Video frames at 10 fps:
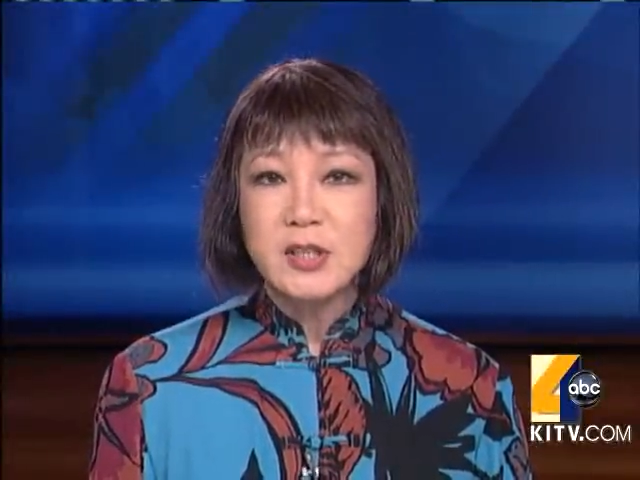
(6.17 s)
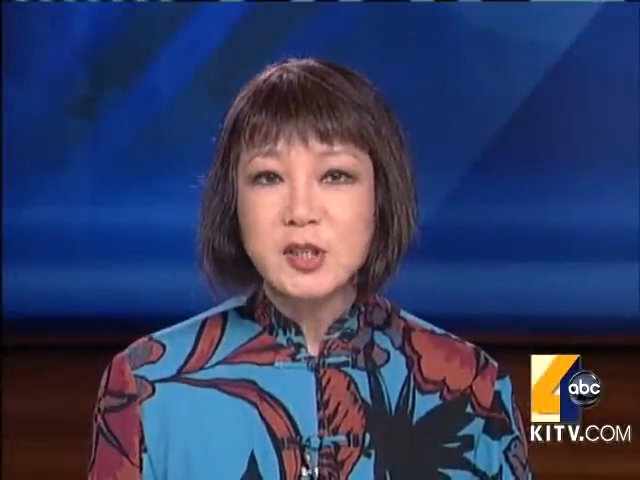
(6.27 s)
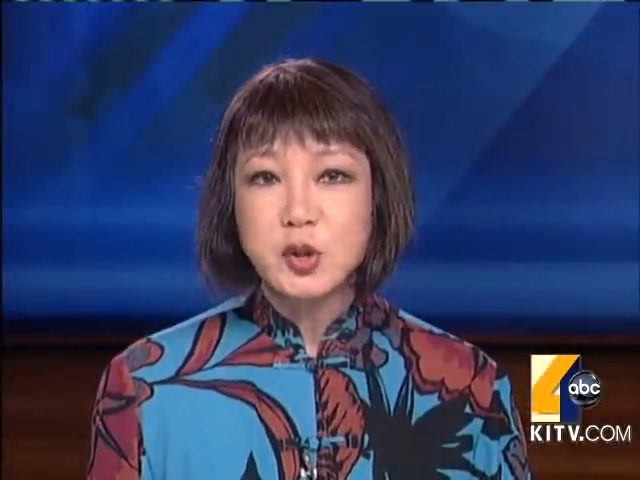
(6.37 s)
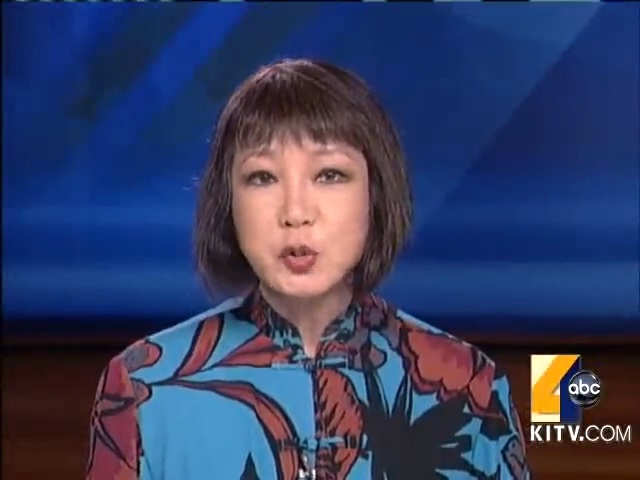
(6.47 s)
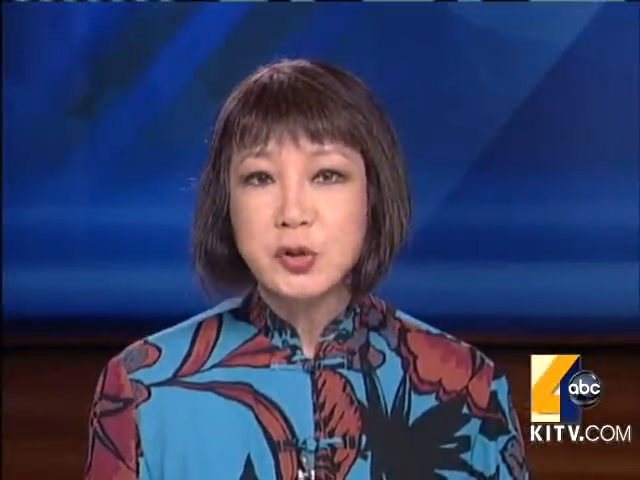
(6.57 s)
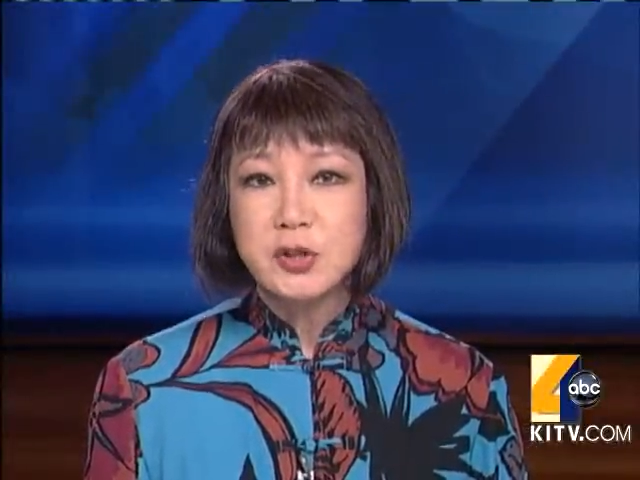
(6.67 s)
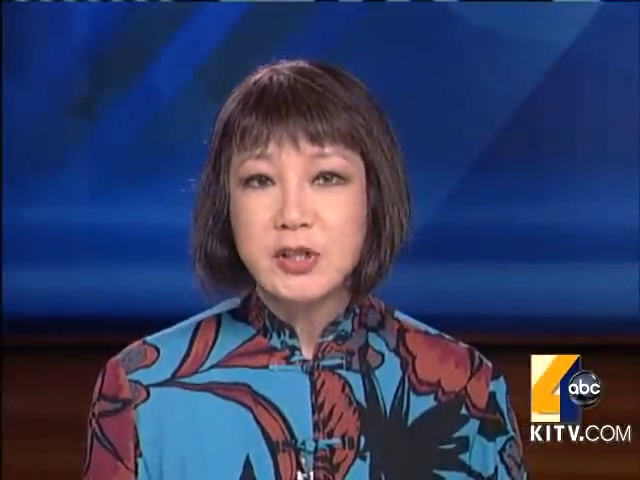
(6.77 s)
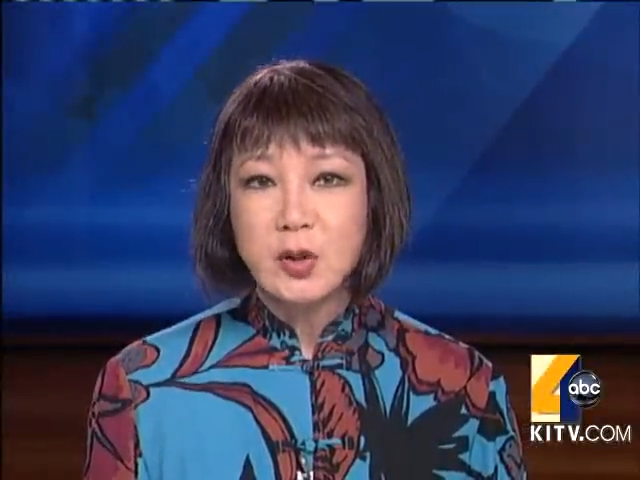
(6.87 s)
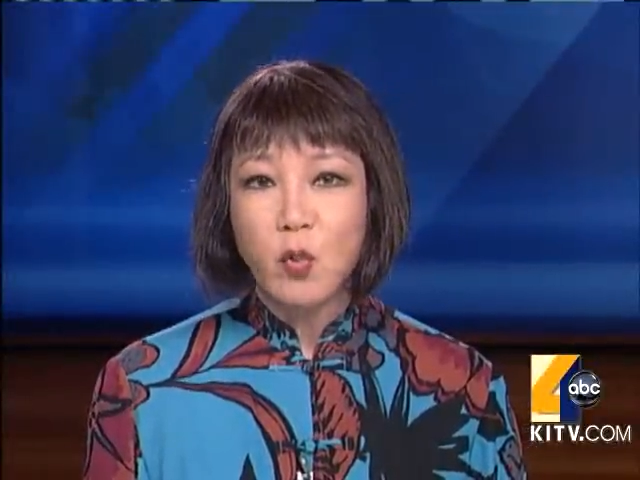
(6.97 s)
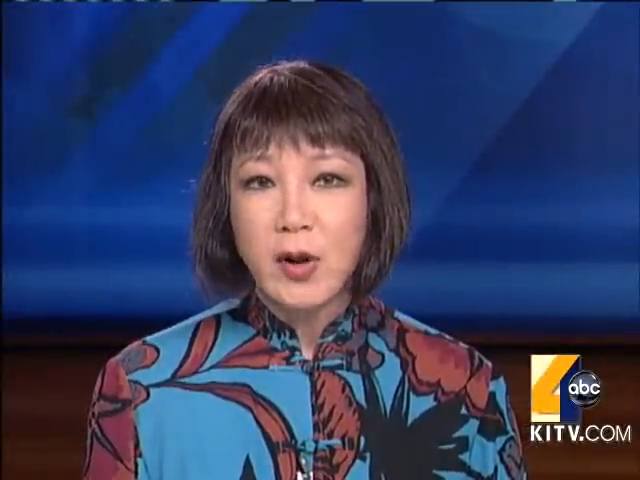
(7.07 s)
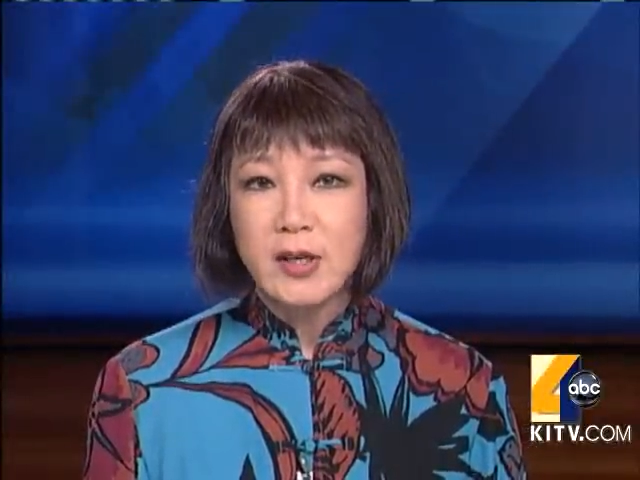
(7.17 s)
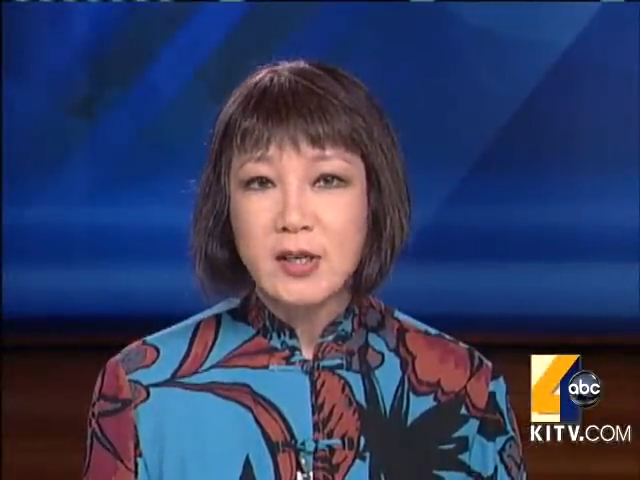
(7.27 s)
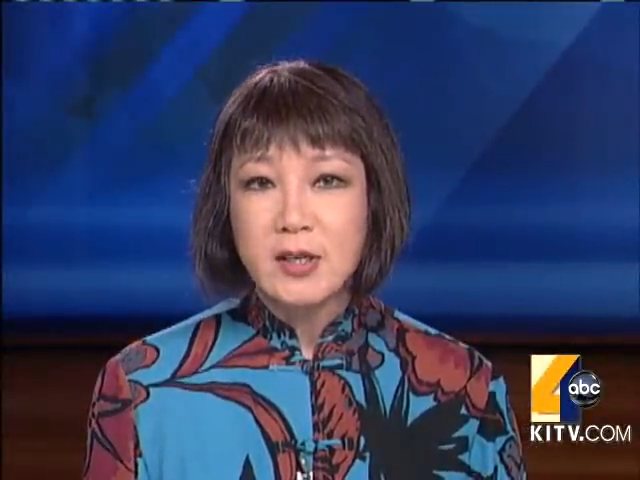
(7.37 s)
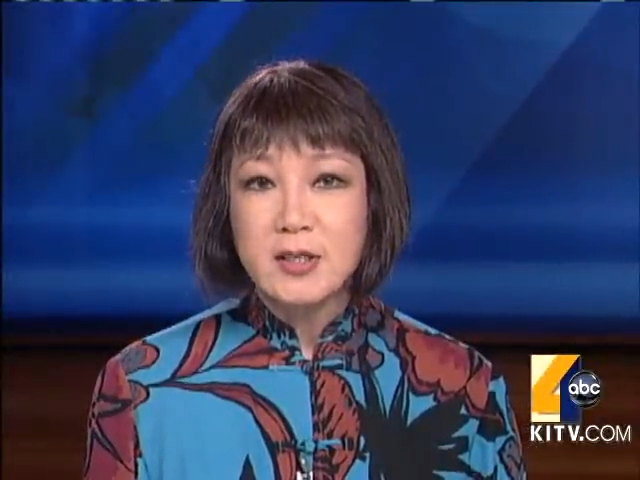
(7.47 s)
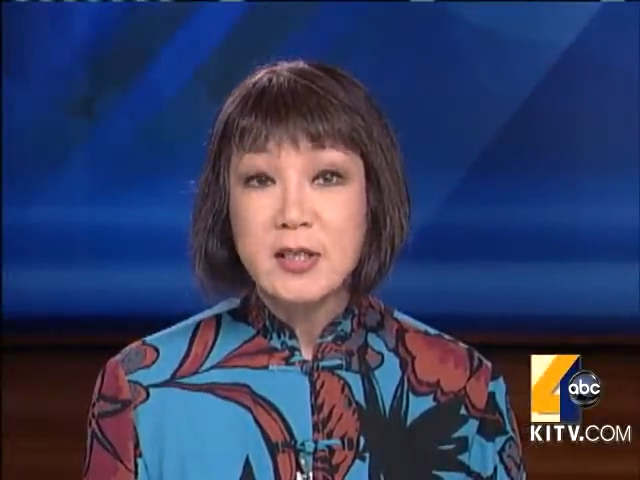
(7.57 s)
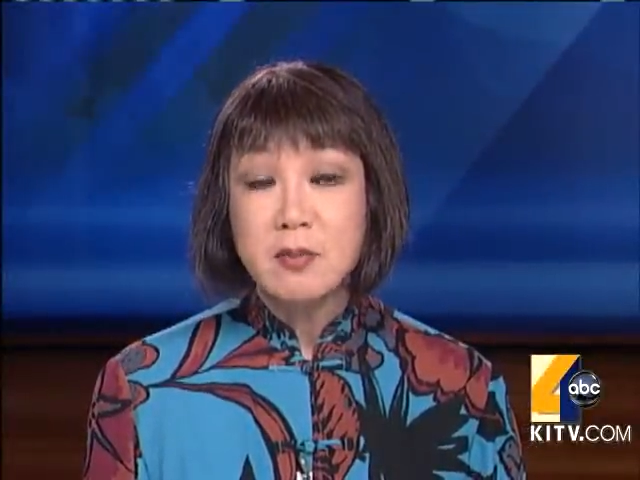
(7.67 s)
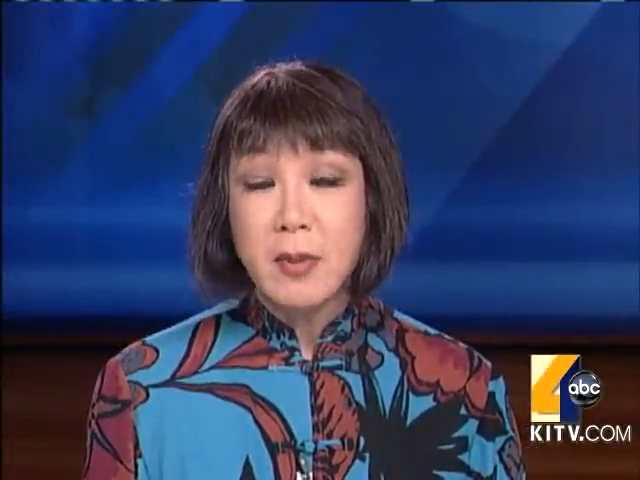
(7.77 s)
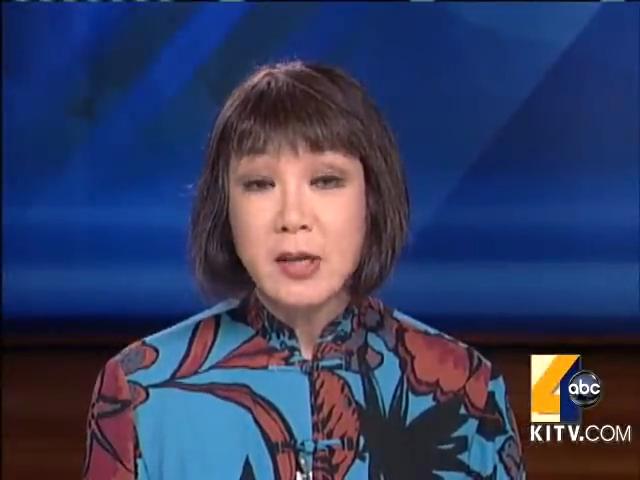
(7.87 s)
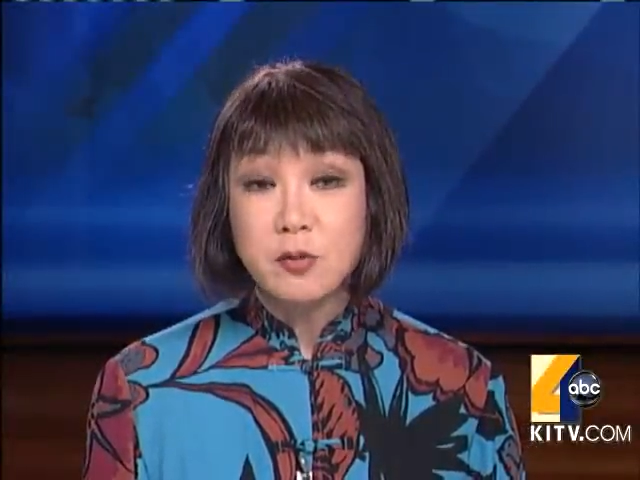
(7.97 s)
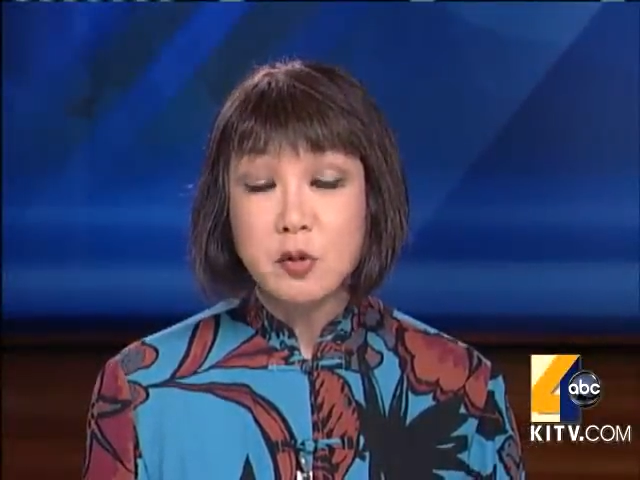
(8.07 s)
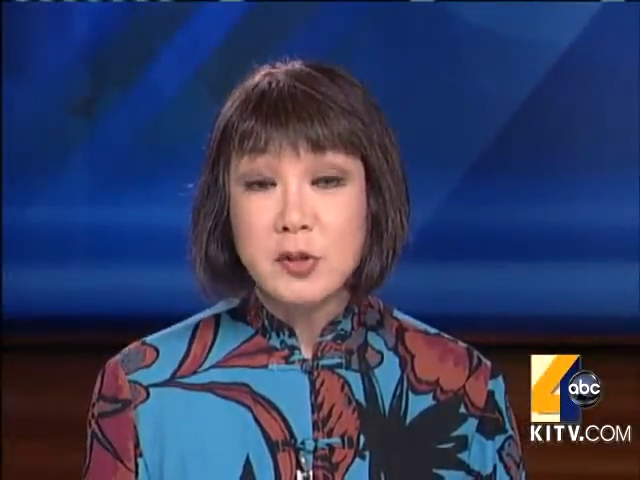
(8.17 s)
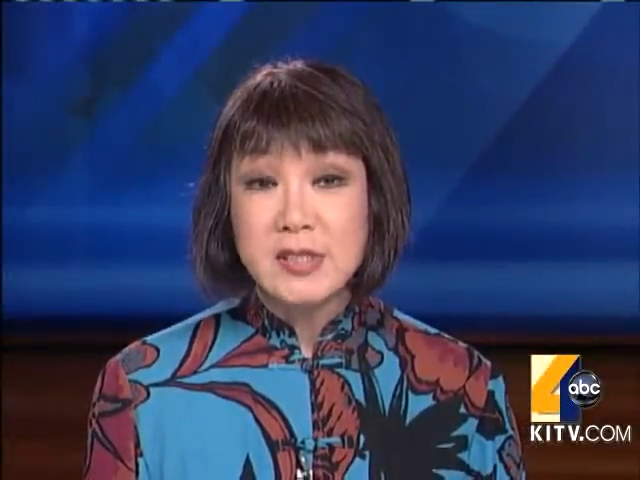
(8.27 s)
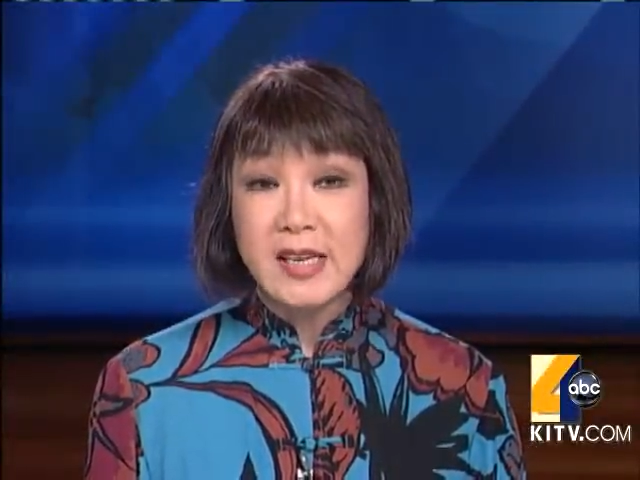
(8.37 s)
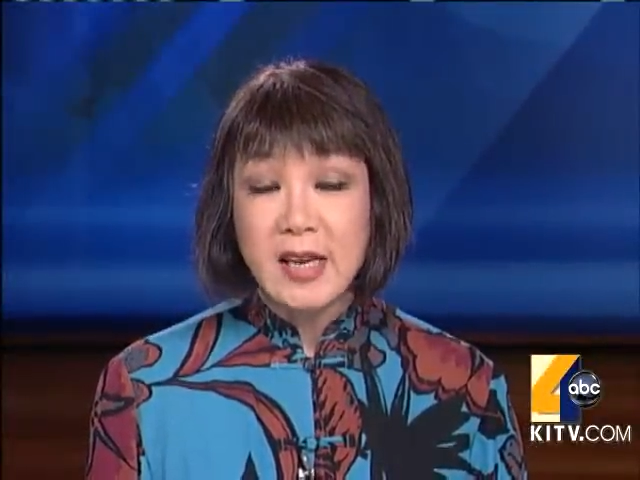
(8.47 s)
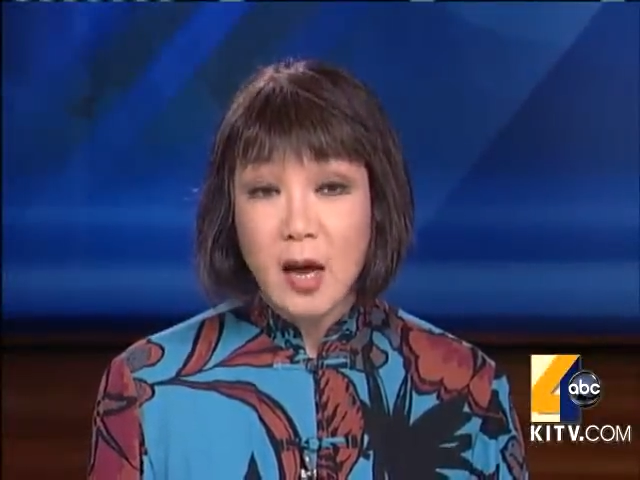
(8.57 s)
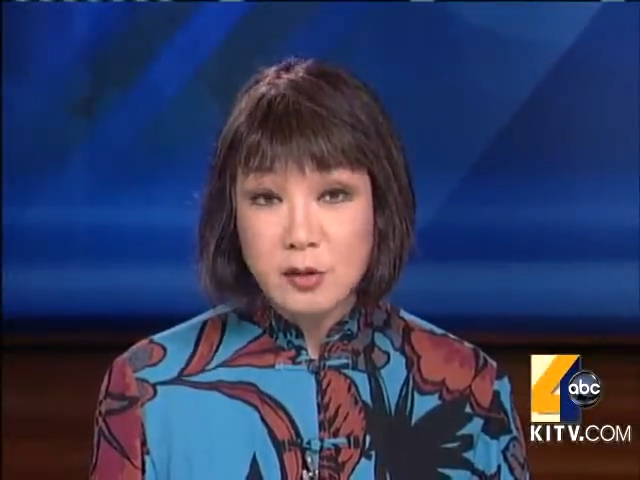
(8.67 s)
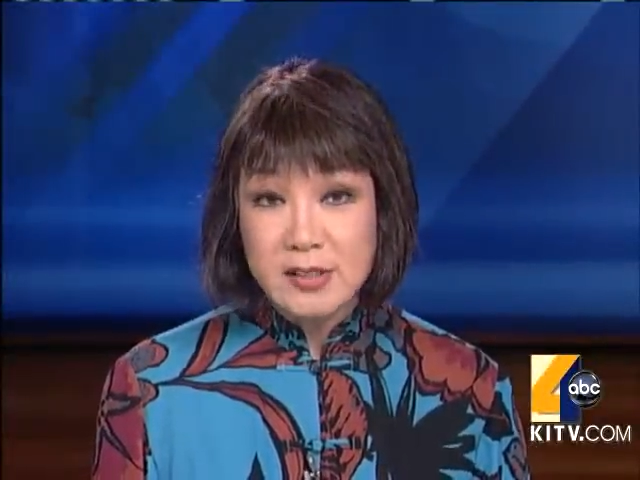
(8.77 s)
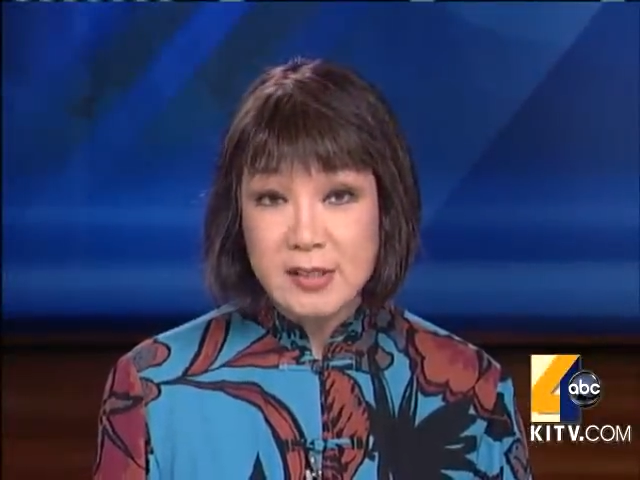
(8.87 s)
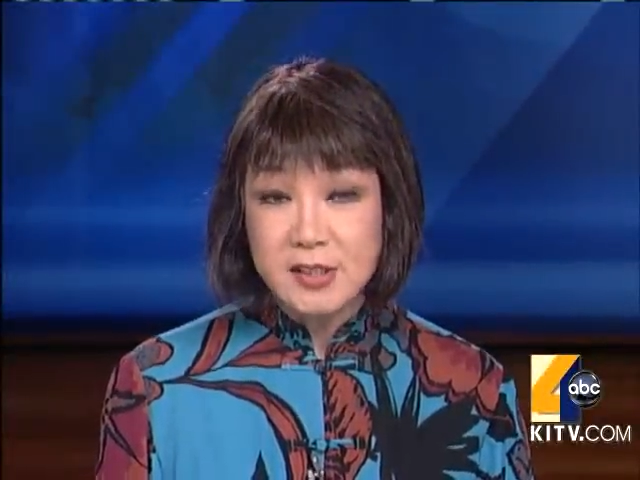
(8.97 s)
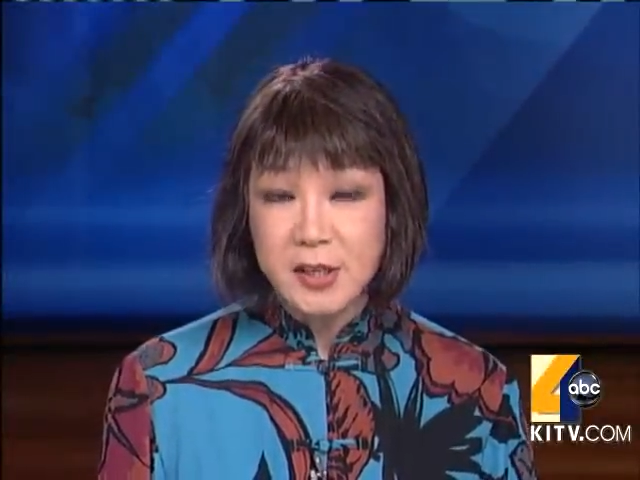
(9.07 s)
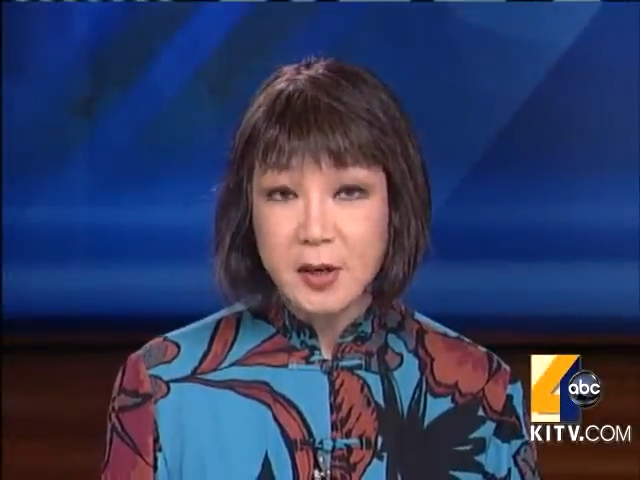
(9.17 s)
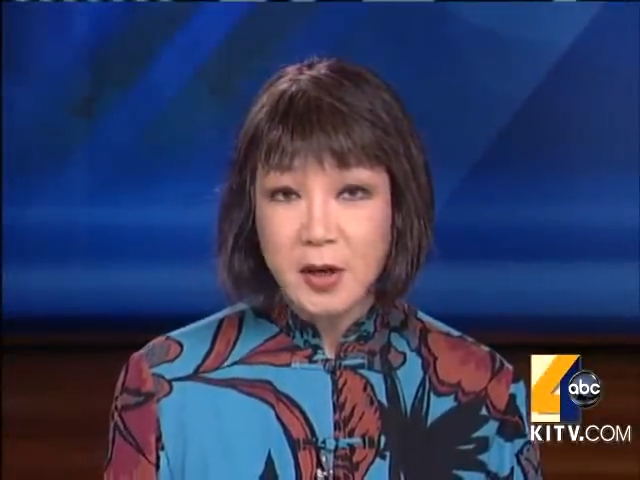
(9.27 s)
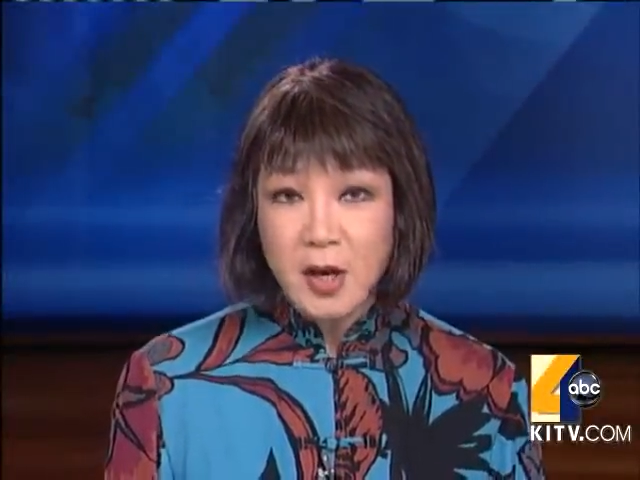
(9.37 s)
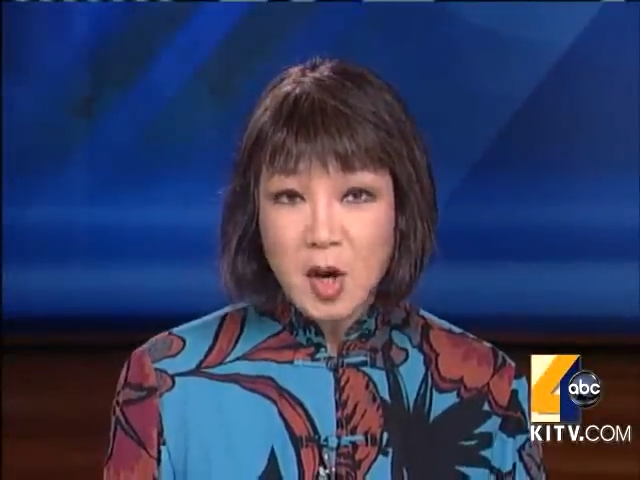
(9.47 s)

scooters in Waikiki didn't make it through the State House this year.